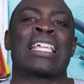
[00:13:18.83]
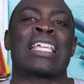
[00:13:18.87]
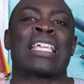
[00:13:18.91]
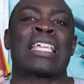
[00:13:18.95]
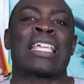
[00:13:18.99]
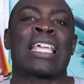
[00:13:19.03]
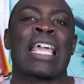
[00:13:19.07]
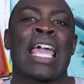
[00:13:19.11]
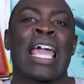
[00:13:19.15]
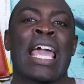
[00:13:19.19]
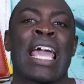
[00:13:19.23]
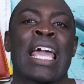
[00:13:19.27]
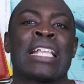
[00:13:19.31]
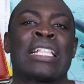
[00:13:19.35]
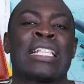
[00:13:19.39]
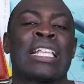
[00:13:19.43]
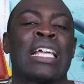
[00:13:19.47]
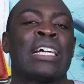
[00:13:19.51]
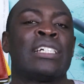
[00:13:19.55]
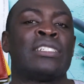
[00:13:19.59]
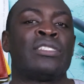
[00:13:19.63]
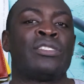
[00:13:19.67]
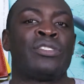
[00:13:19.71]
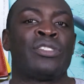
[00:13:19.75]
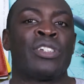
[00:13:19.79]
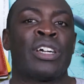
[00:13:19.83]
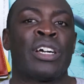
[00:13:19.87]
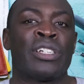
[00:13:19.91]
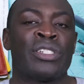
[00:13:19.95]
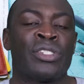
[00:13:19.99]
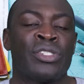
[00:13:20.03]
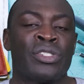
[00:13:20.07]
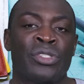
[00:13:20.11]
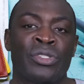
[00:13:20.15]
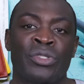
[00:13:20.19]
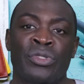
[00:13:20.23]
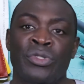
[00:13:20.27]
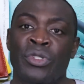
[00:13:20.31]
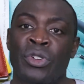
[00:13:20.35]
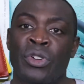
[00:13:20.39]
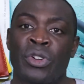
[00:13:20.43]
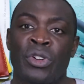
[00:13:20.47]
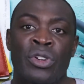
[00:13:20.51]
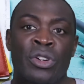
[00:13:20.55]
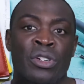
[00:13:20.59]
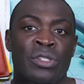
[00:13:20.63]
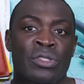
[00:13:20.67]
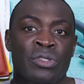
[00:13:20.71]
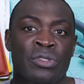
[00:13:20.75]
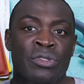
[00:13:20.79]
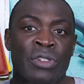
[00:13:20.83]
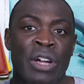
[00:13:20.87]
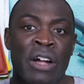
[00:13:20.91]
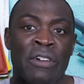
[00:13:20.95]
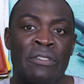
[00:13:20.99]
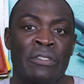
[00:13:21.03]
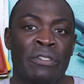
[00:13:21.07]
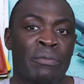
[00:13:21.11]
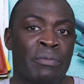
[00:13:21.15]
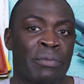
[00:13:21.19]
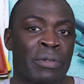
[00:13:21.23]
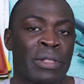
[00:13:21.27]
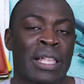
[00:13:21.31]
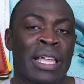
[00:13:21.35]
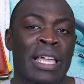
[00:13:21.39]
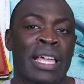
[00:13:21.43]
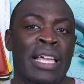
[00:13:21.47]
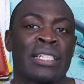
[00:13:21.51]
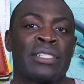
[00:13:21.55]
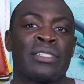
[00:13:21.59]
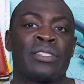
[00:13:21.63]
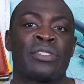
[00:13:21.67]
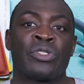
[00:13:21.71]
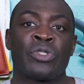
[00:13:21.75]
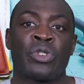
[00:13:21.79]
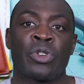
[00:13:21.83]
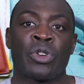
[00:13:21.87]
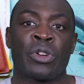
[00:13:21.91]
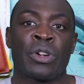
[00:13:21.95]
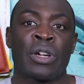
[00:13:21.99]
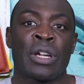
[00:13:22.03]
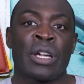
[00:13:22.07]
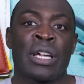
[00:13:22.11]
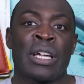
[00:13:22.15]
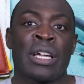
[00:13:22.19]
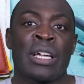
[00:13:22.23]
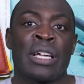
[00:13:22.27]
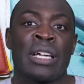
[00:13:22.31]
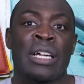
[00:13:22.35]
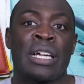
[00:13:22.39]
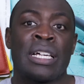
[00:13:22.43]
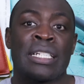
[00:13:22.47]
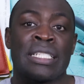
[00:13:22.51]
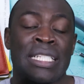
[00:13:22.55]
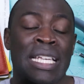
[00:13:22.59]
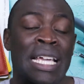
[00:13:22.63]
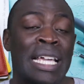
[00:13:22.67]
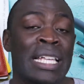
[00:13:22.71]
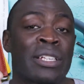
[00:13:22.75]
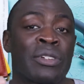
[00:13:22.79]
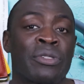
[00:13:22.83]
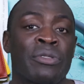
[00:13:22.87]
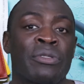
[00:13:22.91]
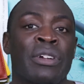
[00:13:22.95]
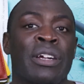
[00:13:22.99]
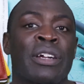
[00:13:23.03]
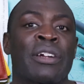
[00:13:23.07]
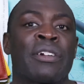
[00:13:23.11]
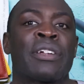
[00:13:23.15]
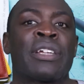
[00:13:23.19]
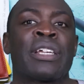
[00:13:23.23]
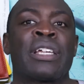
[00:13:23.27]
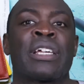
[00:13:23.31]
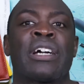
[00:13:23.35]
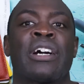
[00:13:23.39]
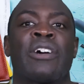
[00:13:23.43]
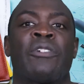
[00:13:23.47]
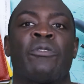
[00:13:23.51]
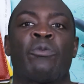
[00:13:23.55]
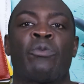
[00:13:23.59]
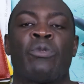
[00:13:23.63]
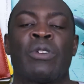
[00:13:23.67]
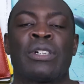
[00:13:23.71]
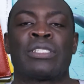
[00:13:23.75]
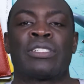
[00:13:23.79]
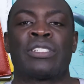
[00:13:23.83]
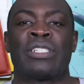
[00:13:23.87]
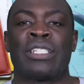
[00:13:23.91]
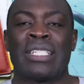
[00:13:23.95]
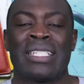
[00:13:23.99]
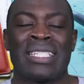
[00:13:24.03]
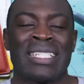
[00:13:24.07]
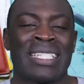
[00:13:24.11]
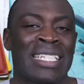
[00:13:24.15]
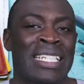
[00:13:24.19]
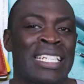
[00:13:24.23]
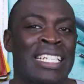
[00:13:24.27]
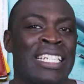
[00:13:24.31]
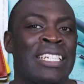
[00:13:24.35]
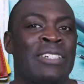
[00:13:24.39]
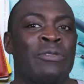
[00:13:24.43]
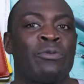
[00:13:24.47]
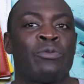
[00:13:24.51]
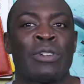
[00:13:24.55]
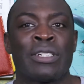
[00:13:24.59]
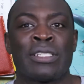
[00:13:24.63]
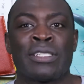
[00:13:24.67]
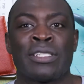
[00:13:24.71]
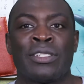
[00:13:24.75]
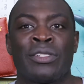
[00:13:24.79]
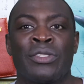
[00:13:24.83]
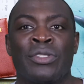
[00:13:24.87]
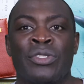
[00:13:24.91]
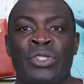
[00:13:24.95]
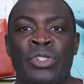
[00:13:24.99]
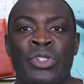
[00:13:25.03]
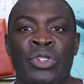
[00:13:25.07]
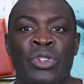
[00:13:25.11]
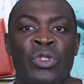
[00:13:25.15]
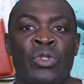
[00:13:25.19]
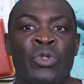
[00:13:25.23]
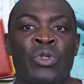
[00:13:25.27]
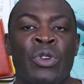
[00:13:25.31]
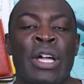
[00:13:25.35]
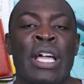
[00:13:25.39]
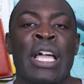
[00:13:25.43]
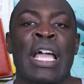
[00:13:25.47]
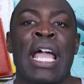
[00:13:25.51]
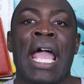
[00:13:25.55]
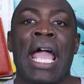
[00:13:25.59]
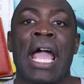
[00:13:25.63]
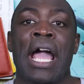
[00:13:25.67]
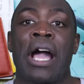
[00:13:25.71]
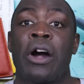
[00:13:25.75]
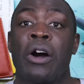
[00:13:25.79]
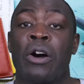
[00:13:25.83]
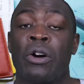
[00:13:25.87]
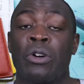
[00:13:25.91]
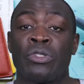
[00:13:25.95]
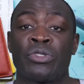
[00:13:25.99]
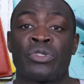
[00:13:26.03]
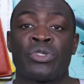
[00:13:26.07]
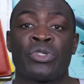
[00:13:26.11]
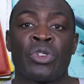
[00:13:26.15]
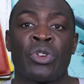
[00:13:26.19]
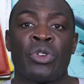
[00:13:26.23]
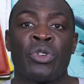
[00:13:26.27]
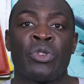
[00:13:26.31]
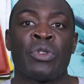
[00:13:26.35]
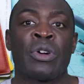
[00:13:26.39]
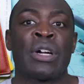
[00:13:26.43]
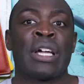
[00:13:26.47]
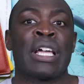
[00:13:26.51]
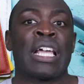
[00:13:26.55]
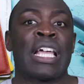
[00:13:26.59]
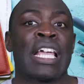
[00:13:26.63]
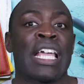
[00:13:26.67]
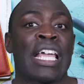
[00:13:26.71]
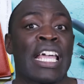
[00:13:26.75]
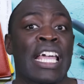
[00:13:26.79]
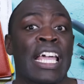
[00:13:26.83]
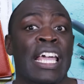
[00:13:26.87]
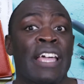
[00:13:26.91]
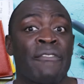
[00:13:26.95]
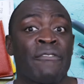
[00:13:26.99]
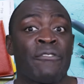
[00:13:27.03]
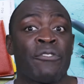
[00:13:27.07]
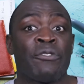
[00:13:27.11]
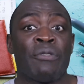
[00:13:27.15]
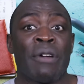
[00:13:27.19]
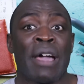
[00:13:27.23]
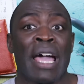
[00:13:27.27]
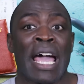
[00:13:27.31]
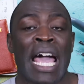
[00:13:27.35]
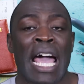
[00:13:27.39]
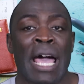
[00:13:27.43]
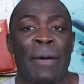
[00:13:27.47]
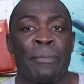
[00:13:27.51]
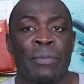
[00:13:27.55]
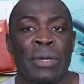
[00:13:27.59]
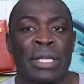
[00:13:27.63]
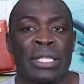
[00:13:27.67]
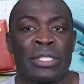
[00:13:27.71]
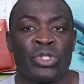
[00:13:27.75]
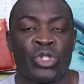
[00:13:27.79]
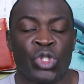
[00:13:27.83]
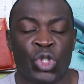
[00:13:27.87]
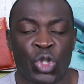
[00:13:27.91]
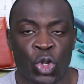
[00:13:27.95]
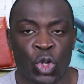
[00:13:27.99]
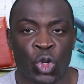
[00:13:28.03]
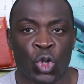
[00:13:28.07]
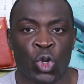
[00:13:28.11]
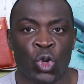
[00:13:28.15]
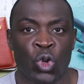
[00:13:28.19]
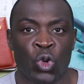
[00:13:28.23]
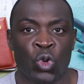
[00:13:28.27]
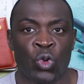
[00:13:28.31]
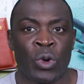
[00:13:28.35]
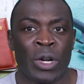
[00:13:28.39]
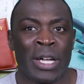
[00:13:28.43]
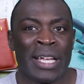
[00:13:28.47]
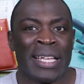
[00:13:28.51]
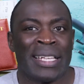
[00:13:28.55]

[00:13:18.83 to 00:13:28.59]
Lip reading: can adjust your travel plans, your itinerary of what to see, what to do. Also, if you happen to